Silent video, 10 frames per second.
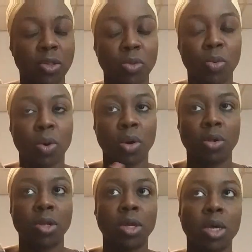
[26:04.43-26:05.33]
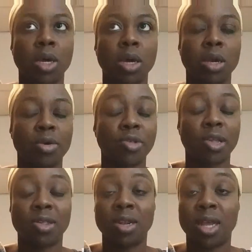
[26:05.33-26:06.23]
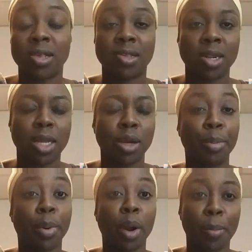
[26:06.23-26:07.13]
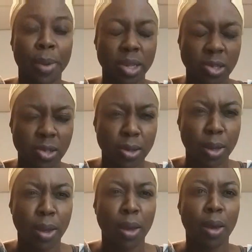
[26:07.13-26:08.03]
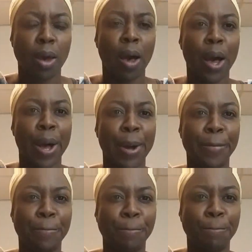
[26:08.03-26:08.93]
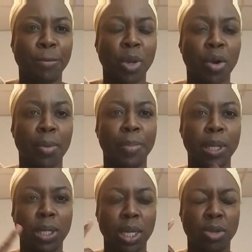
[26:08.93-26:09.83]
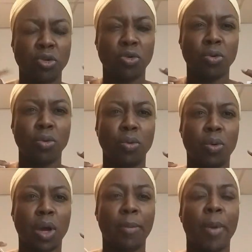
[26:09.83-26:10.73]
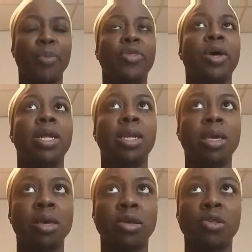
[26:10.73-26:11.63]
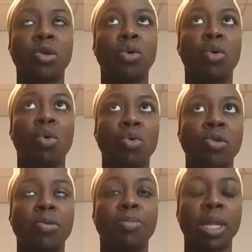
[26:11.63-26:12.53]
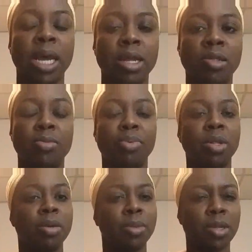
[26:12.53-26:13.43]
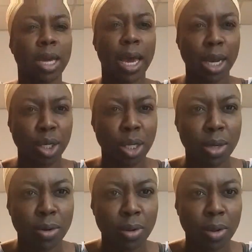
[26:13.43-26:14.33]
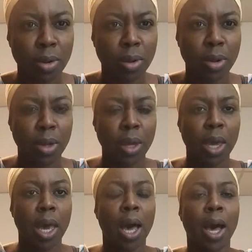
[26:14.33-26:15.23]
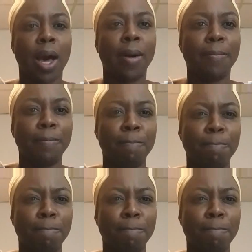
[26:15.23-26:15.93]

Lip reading: in the world, your sense of destiny, your purpose, your ability to come up with ideas and goals and plans and put them into action. Um,